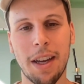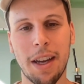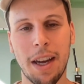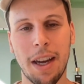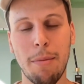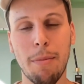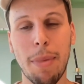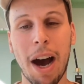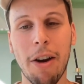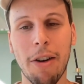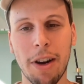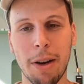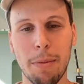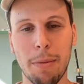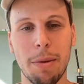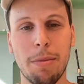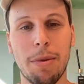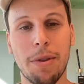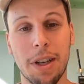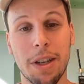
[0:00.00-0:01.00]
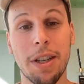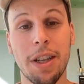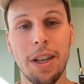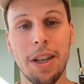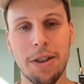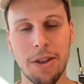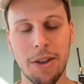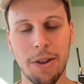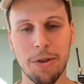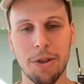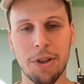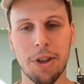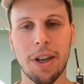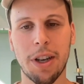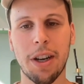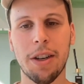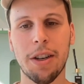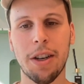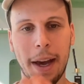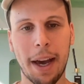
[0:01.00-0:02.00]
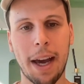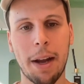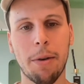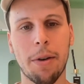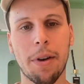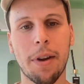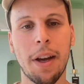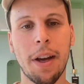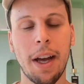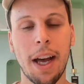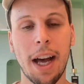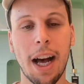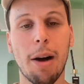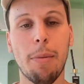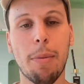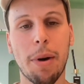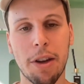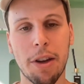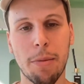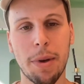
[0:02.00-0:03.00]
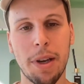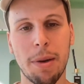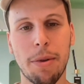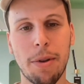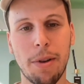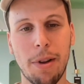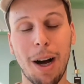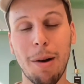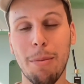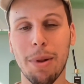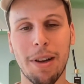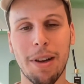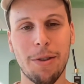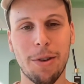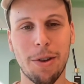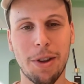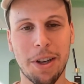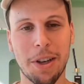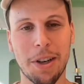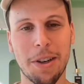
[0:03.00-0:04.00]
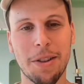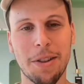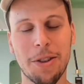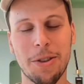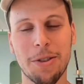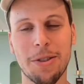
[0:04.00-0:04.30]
empowering people to teach Notion and help other people up level their